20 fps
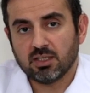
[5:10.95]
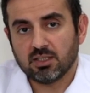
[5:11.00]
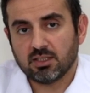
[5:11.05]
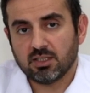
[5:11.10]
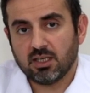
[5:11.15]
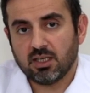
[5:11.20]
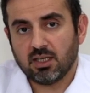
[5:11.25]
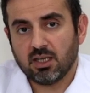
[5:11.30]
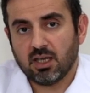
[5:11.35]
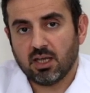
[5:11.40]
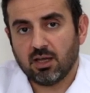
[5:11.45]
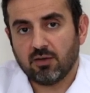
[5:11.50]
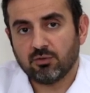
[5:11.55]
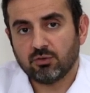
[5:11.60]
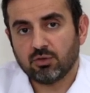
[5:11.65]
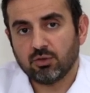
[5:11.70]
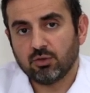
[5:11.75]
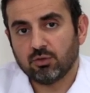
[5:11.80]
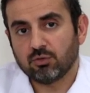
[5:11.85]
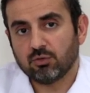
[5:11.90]
they
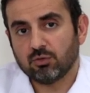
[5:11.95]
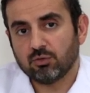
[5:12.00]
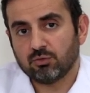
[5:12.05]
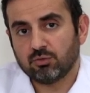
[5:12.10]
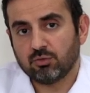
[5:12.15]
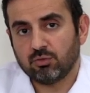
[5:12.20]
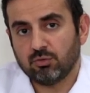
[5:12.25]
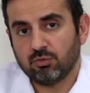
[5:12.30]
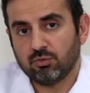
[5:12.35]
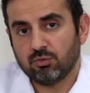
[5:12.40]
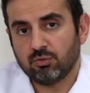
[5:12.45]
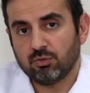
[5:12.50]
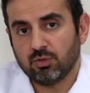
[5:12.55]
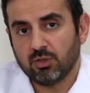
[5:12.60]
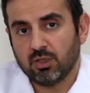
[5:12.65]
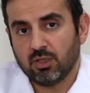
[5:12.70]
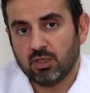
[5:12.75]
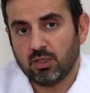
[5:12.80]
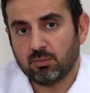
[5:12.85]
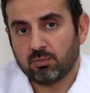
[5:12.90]
have to grow
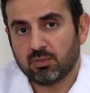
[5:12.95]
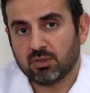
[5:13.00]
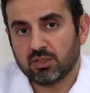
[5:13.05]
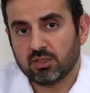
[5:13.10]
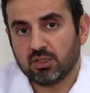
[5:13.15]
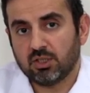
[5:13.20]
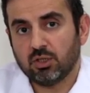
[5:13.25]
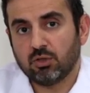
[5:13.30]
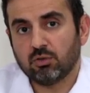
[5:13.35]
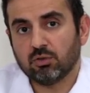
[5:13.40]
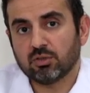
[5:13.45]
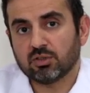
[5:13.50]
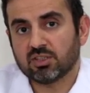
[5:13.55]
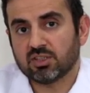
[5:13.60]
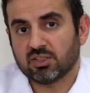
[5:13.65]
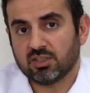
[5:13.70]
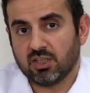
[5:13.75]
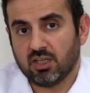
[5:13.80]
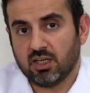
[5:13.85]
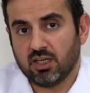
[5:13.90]
to a
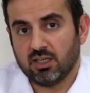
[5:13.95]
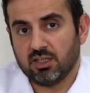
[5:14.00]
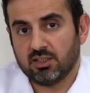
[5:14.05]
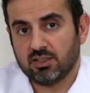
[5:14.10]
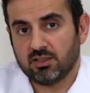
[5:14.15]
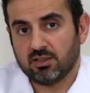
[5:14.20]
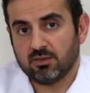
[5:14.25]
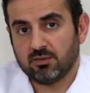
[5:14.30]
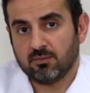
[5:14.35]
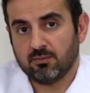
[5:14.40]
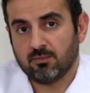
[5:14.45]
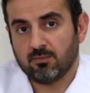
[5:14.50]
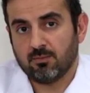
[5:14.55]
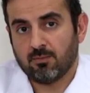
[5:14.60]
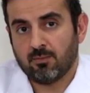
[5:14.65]
particular size.